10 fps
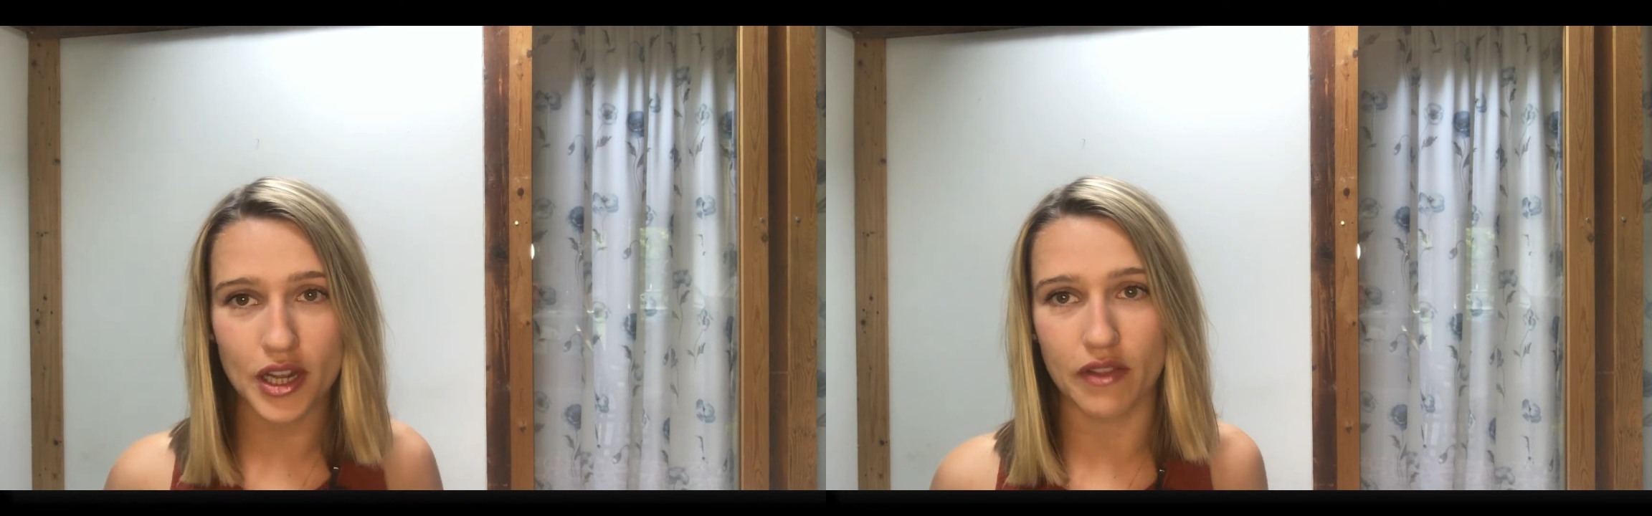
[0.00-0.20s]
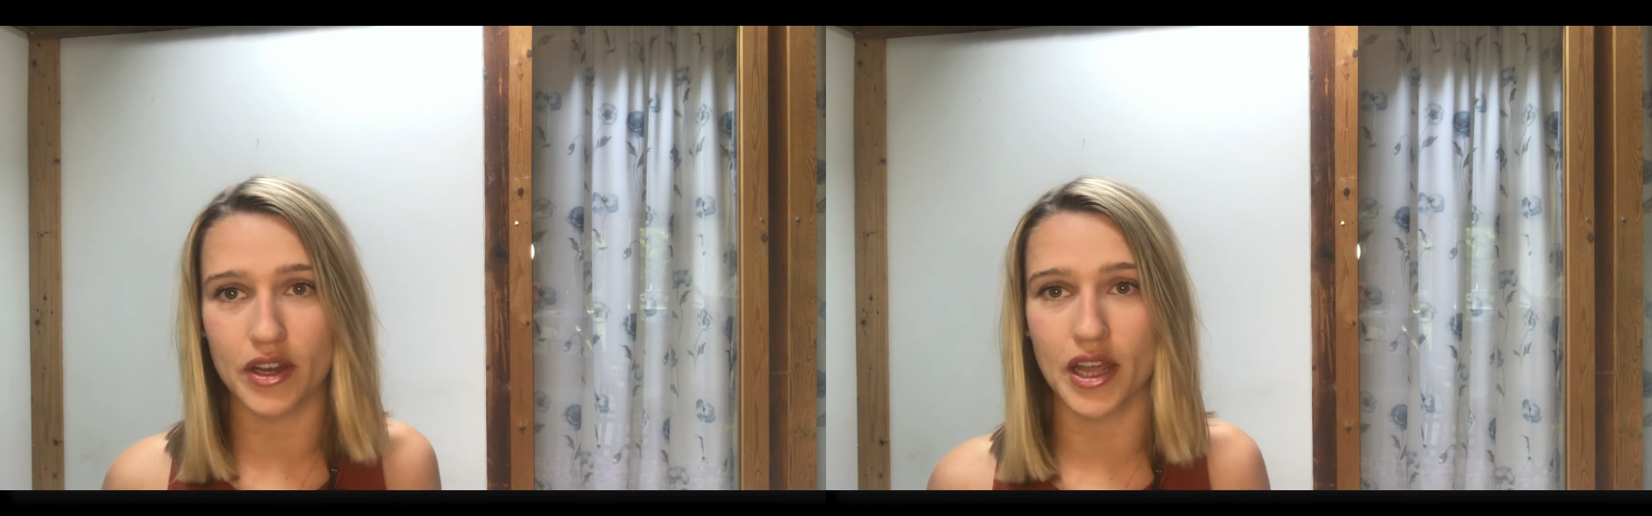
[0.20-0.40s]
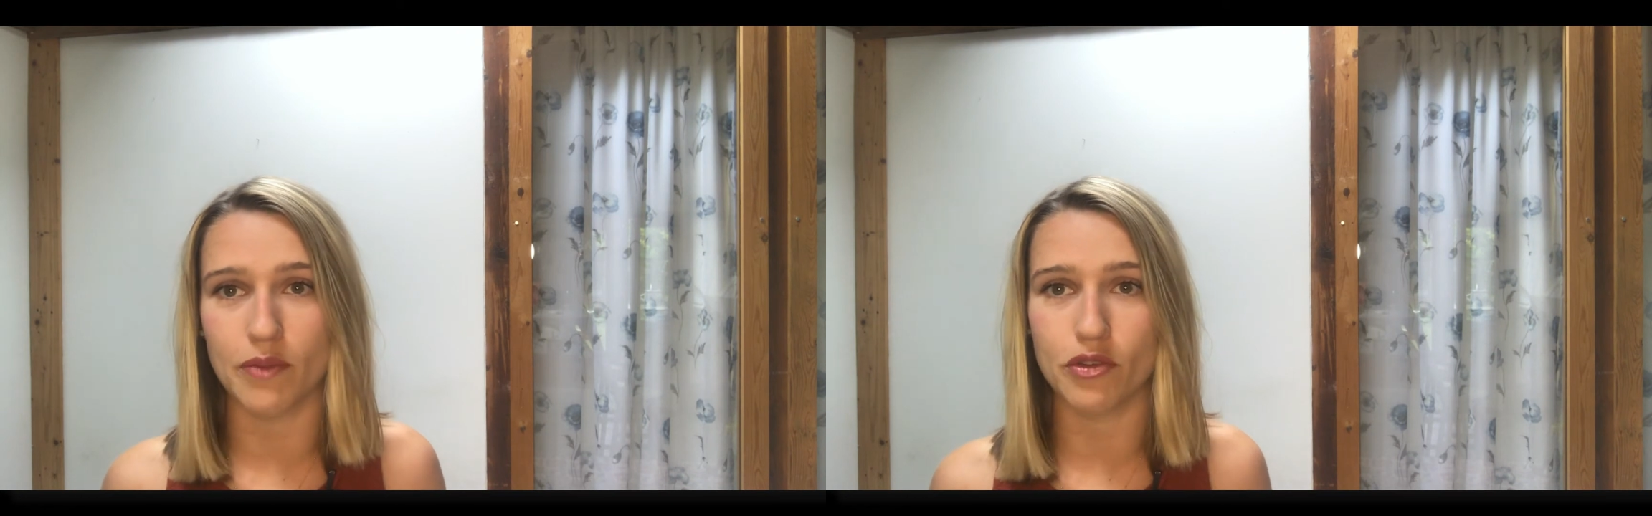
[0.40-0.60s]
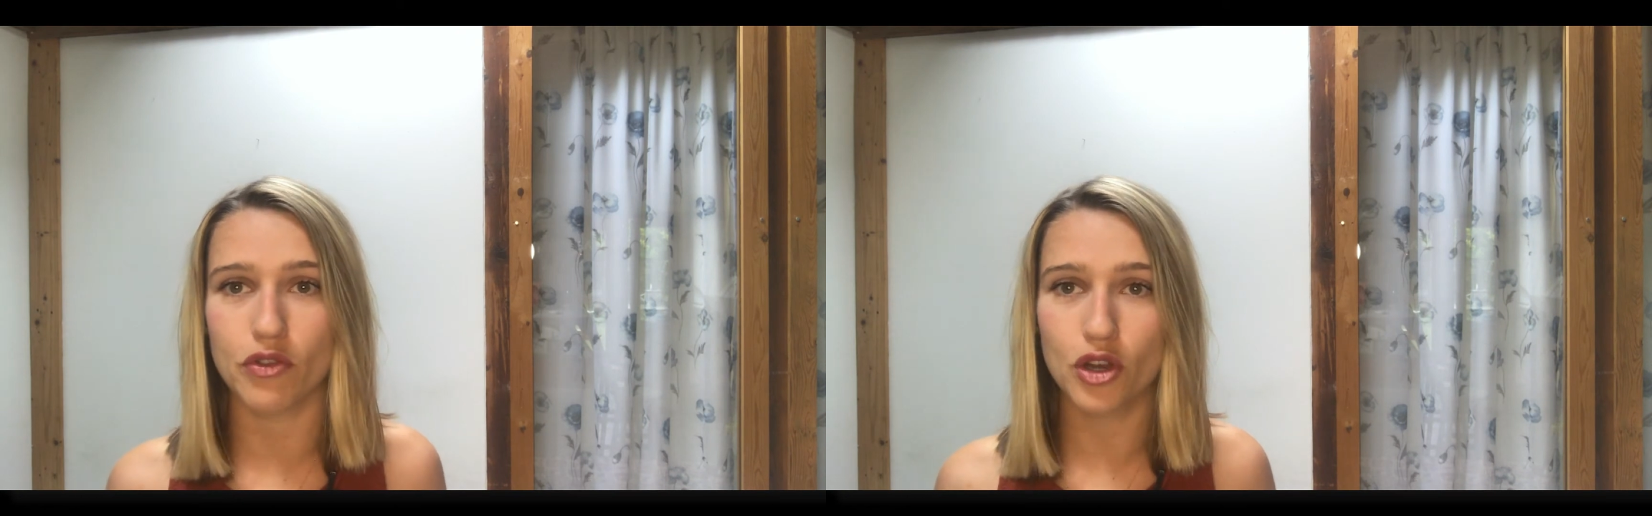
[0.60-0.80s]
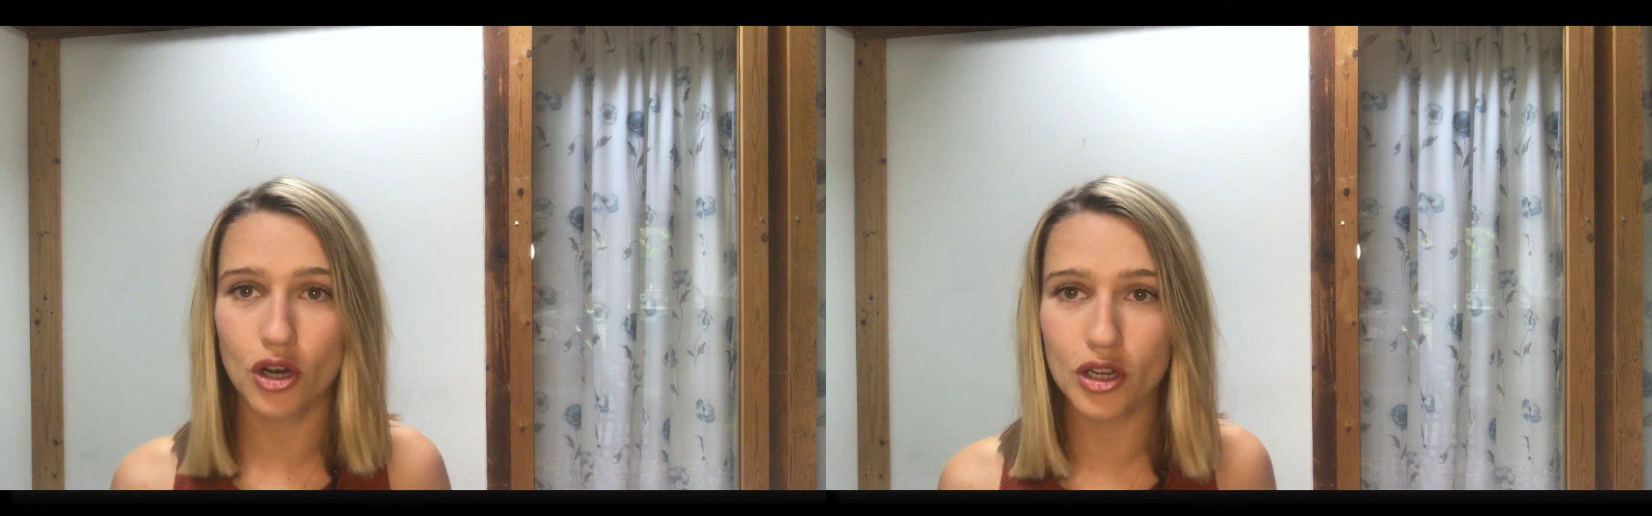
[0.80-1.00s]
and the names of the
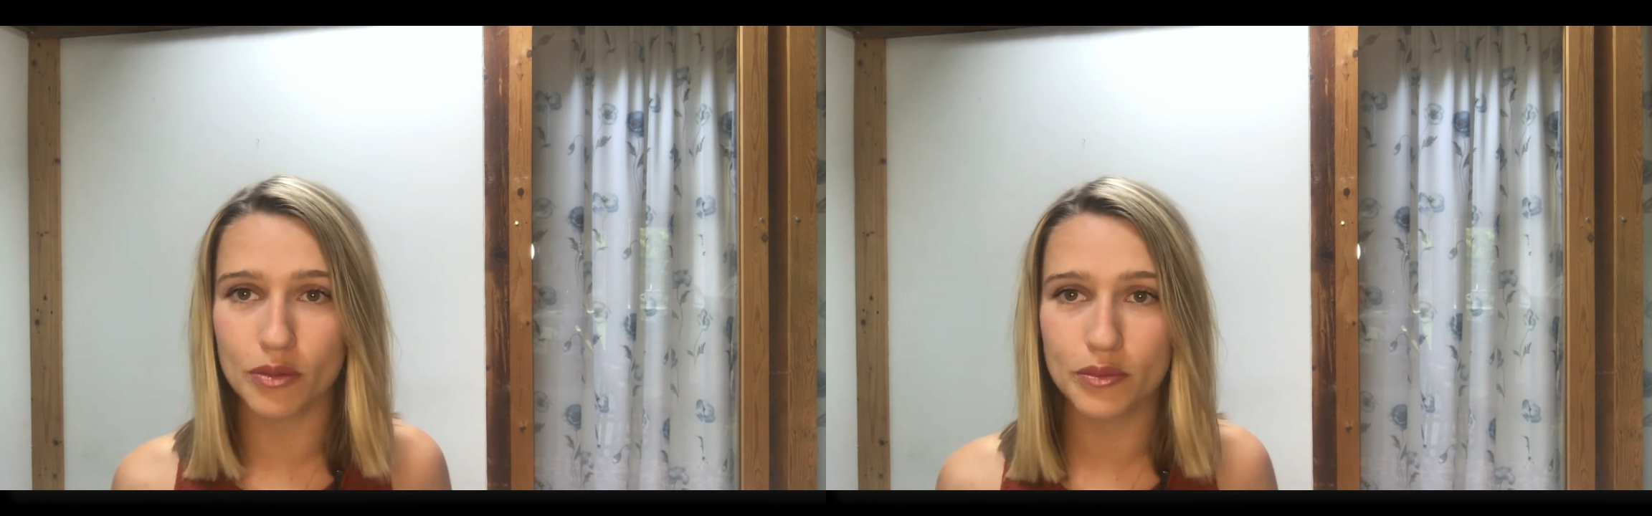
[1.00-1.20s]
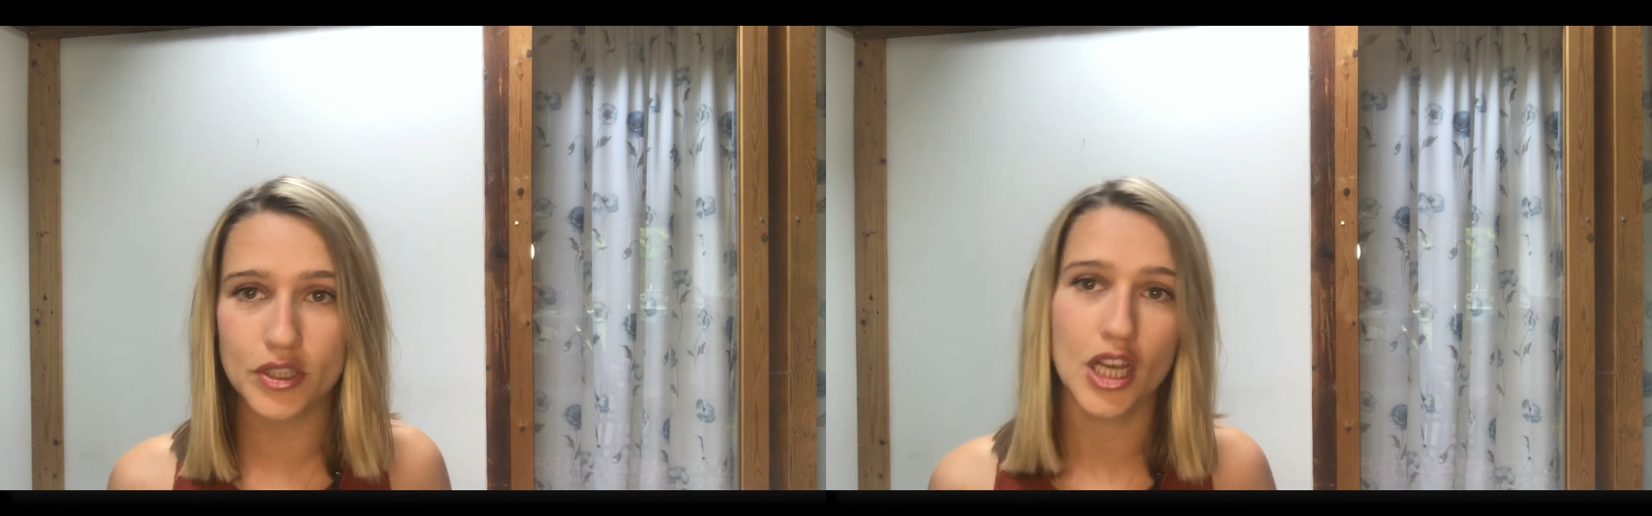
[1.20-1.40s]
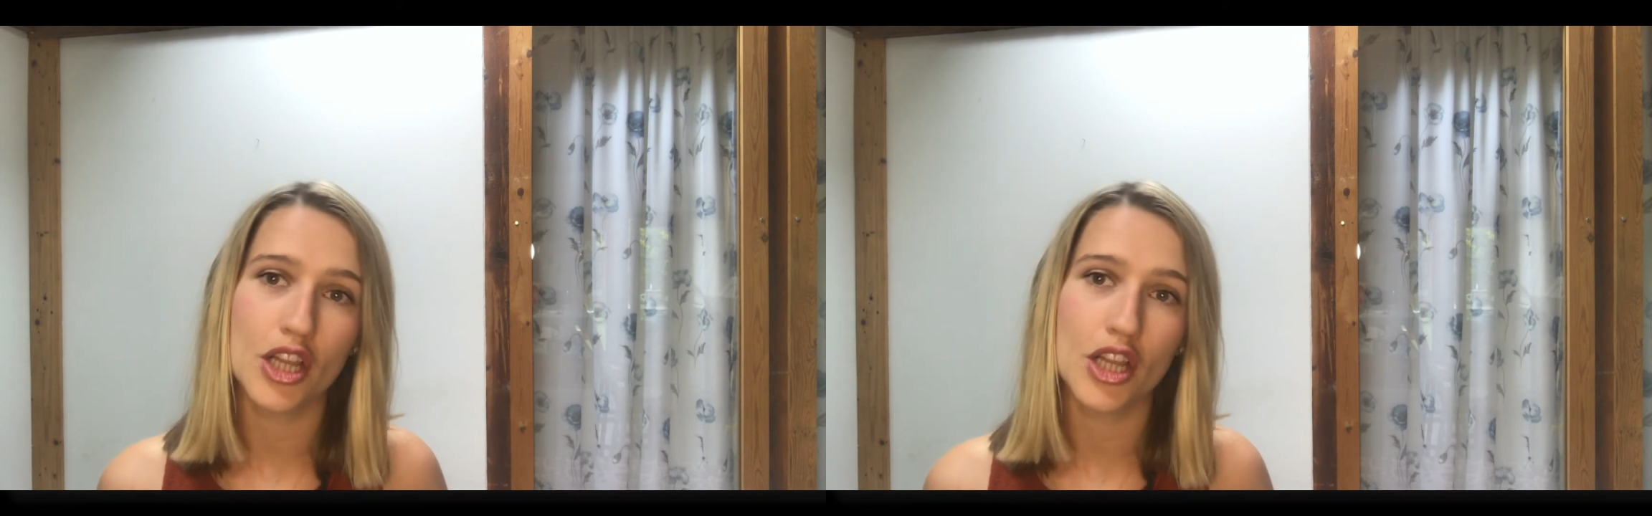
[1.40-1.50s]
columns